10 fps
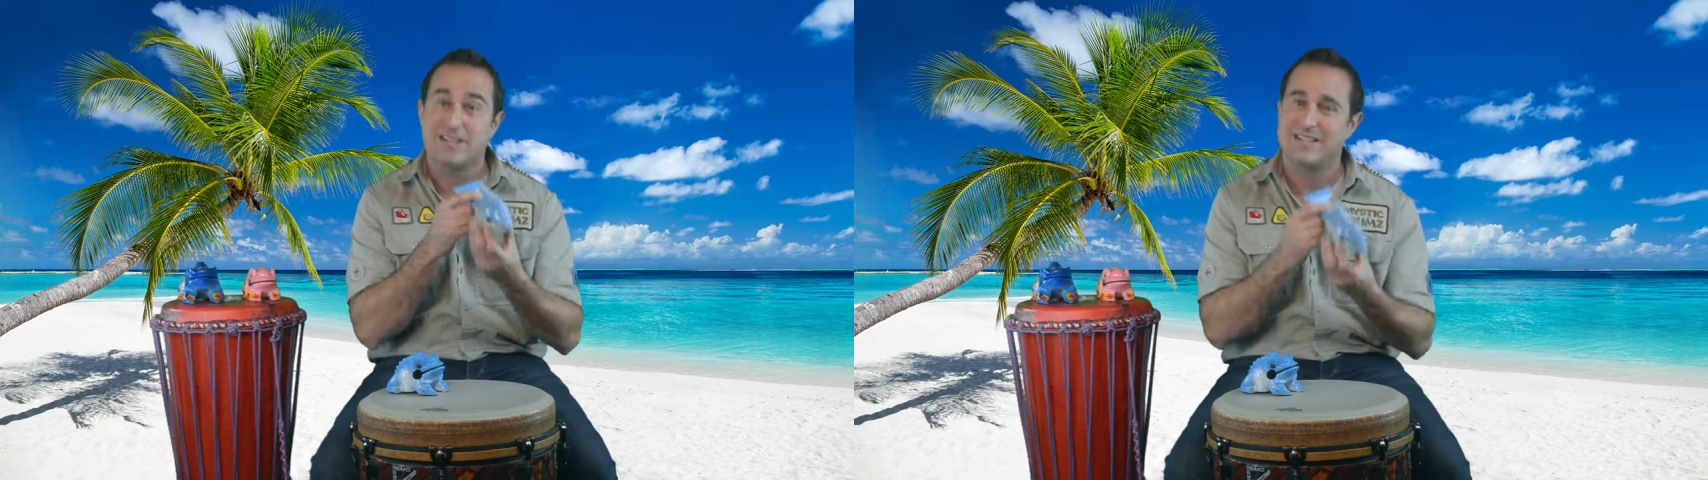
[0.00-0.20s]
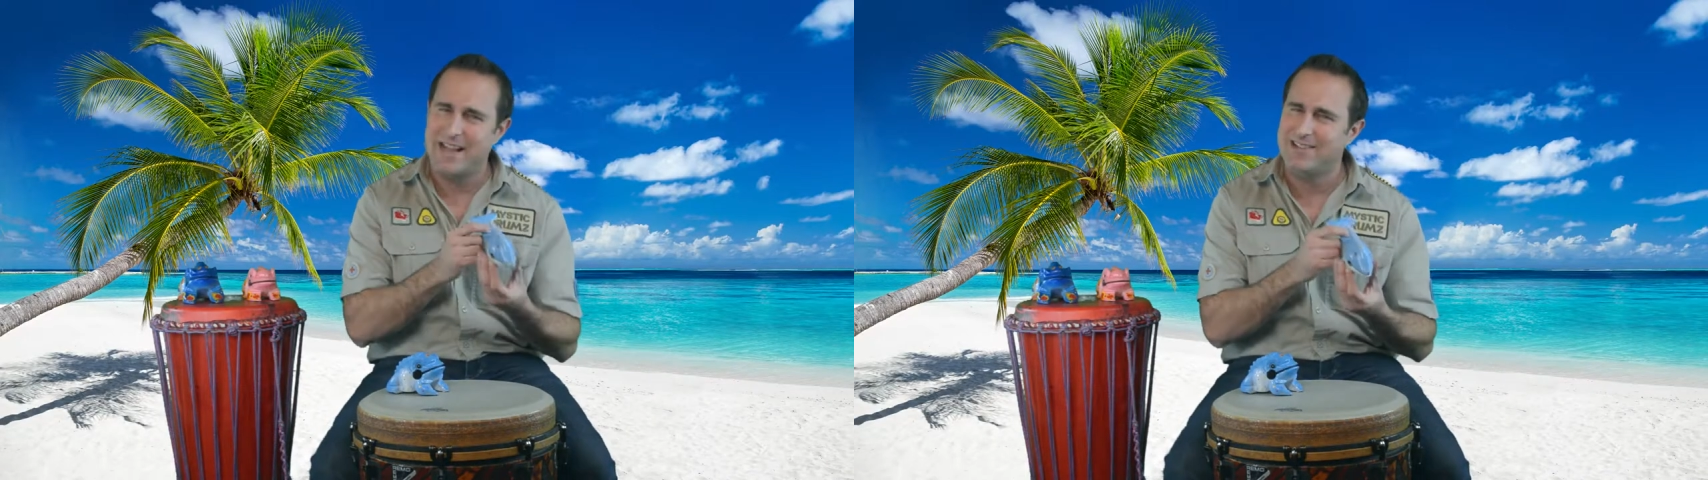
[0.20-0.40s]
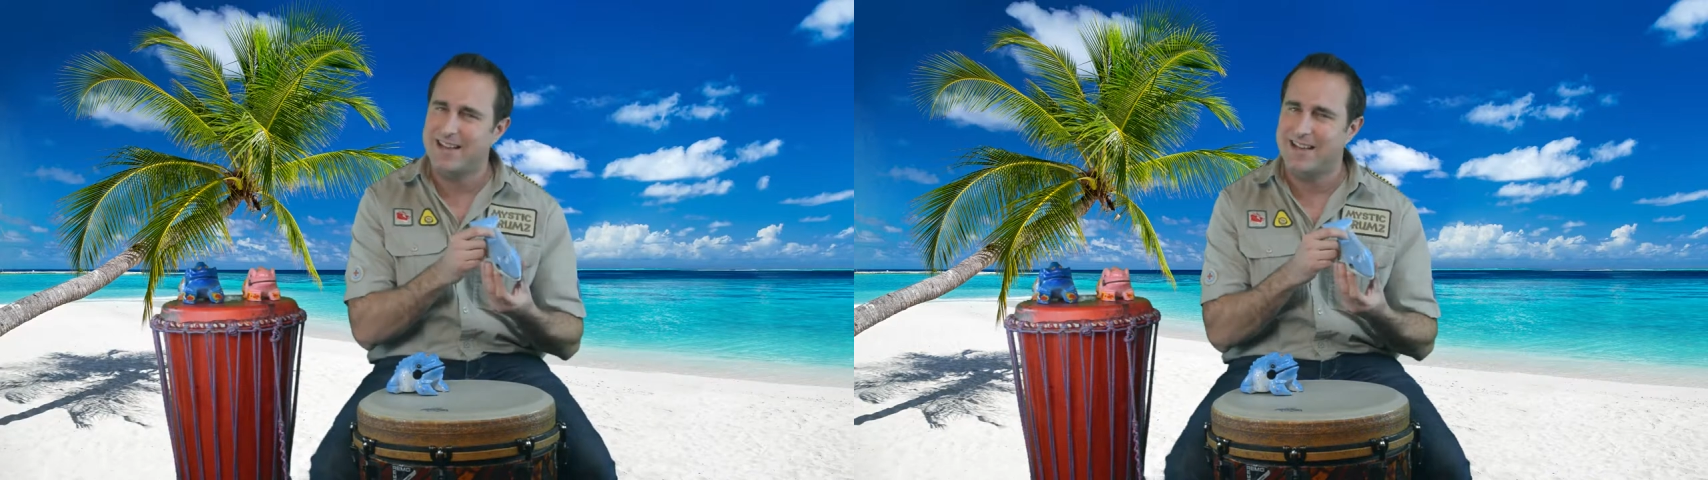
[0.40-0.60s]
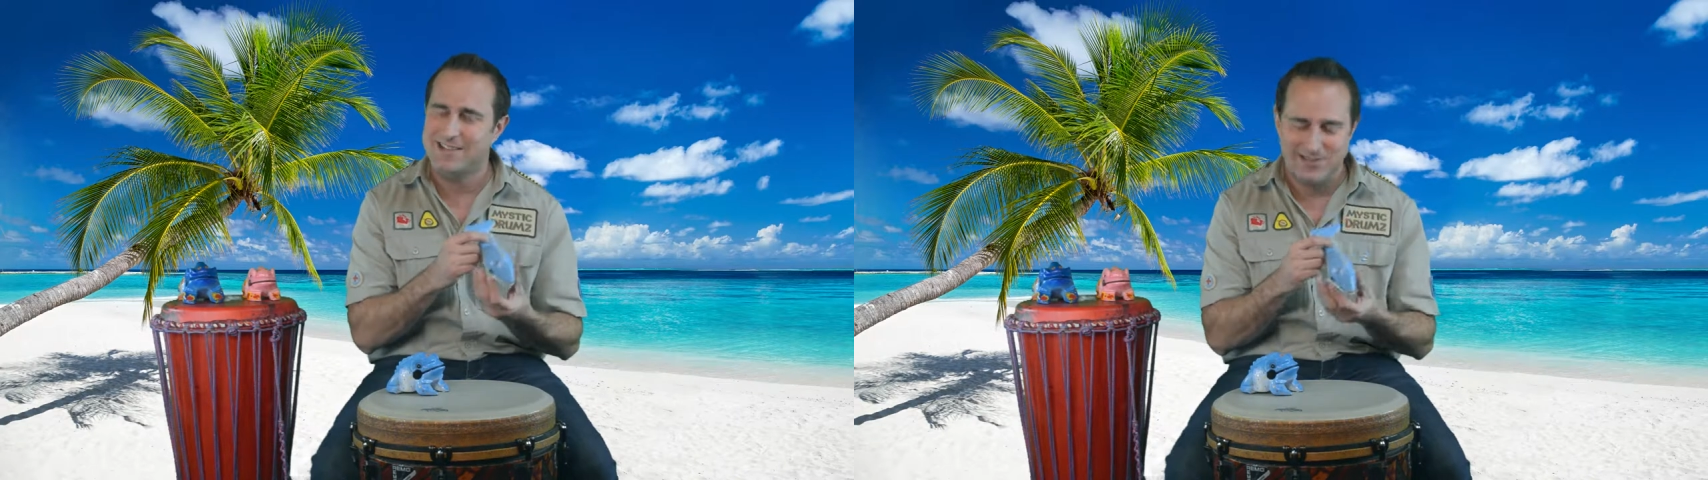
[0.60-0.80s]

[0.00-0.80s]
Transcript: Sounds nice